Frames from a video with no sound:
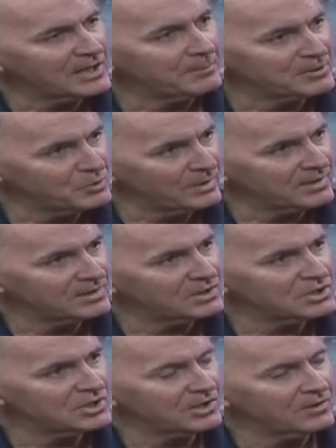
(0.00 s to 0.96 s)
about doing it
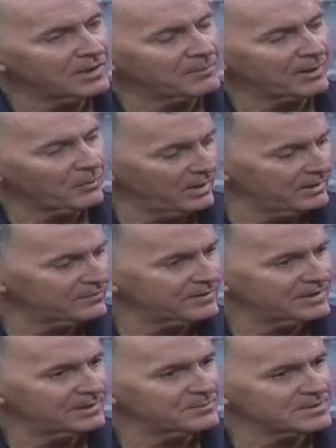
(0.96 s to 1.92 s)
this year, and my wife,
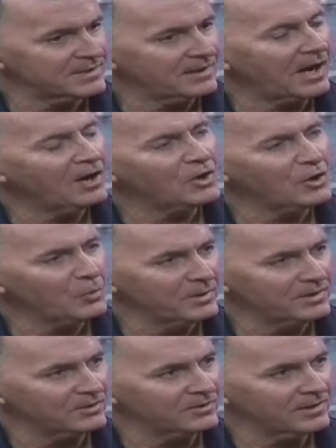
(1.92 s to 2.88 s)
Kim, said, I'll go
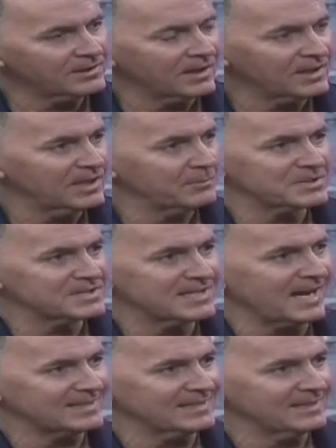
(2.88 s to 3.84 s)
with you. And Kim is
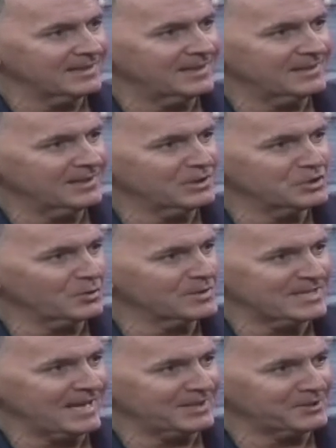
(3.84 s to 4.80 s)
not an
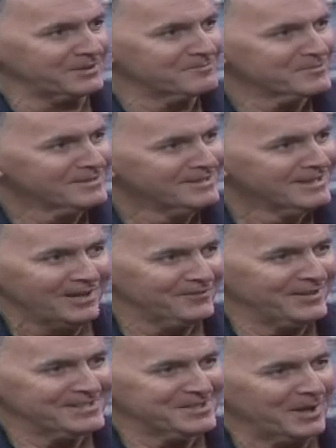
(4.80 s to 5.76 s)
endurance athlete
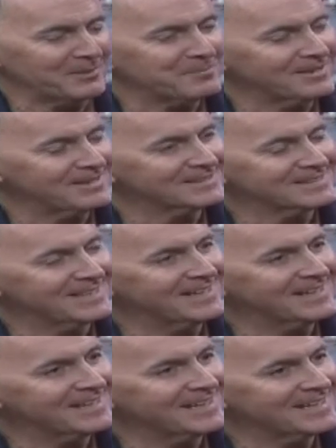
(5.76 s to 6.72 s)
of any type,
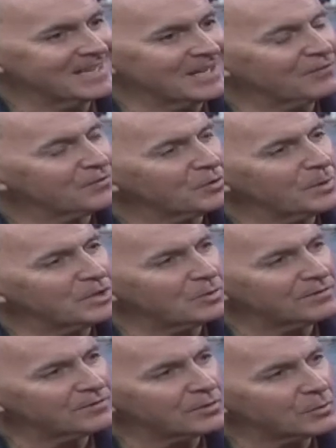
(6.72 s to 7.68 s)
if we
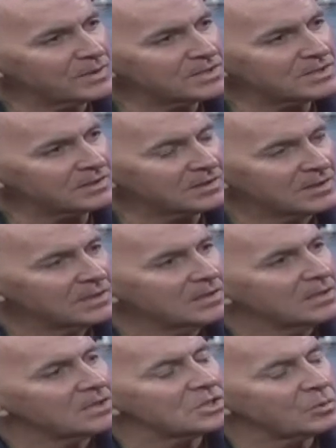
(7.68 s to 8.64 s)
do it for a reason.
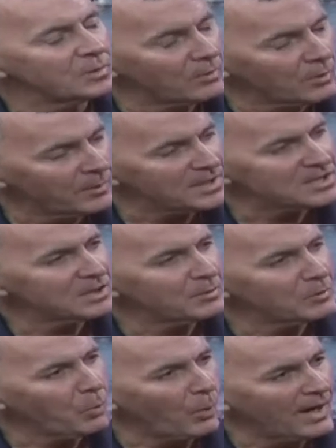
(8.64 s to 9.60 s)
So we were wrestling
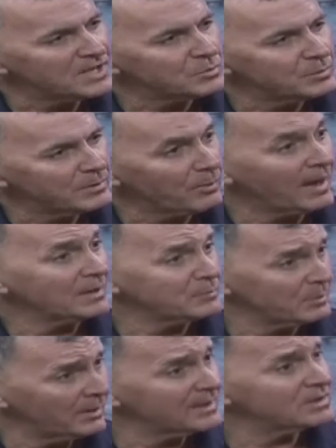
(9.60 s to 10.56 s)
with, why should we ride?
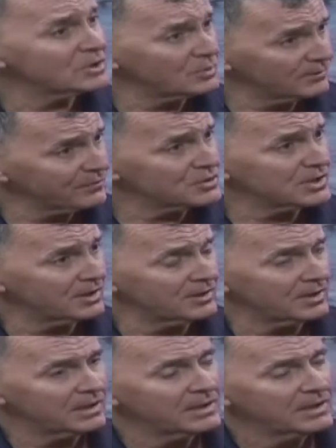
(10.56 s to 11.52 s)
We wanted to do it for
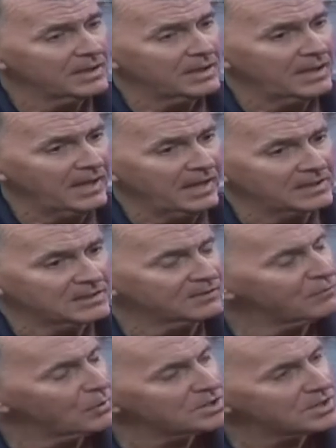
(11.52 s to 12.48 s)
charity. And
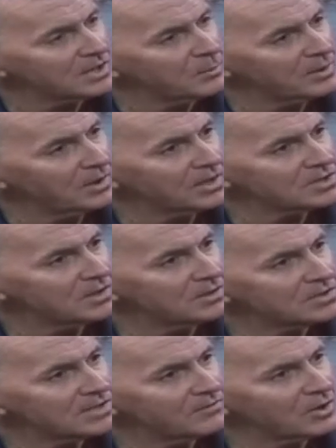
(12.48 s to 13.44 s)
unfortunately, we lost
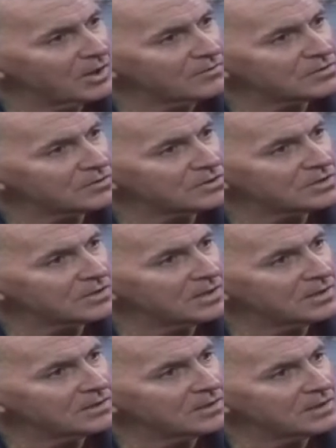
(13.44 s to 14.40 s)
our 7 officers
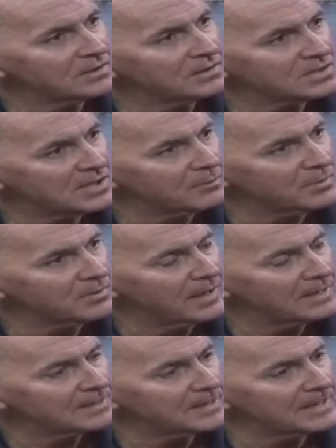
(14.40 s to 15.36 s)
in December,
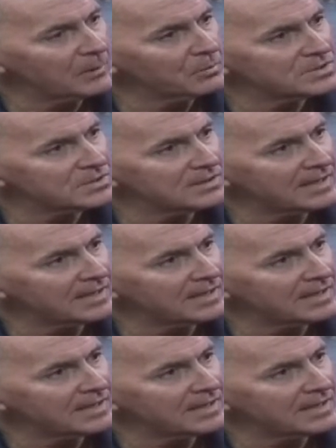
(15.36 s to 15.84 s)
and that